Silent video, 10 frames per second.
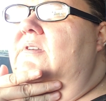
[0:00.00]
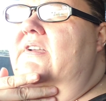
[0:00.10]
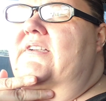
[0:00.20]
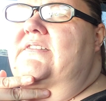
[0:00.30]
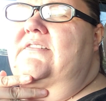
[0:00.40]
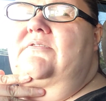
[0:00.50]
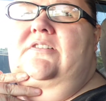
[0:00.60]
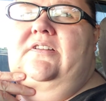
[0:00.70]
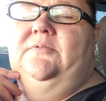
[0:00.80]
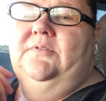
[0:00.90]
really,
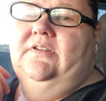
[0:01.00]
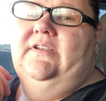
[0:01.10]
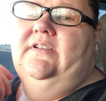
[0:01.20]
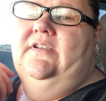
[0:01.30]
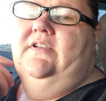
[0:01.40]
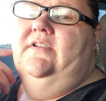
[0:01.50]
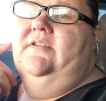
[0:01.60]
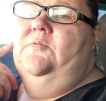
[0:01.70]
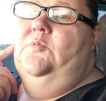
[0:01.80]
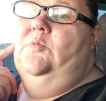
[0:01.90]
really, really,
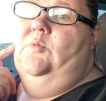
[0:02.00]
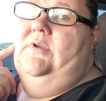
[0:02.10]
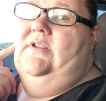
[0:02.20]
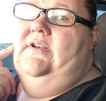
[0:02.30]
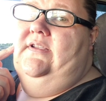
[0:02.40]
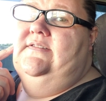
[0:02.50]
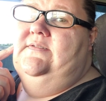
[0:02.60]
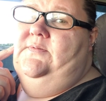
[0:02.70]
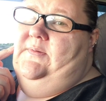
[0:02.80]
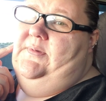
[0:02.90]
really nice,
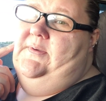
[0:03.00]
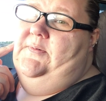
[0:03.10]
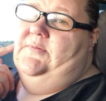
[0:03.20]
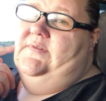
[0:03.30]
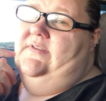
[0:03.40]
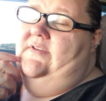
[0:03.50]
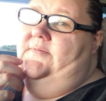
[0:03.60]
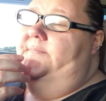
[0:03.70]
sweet people, so.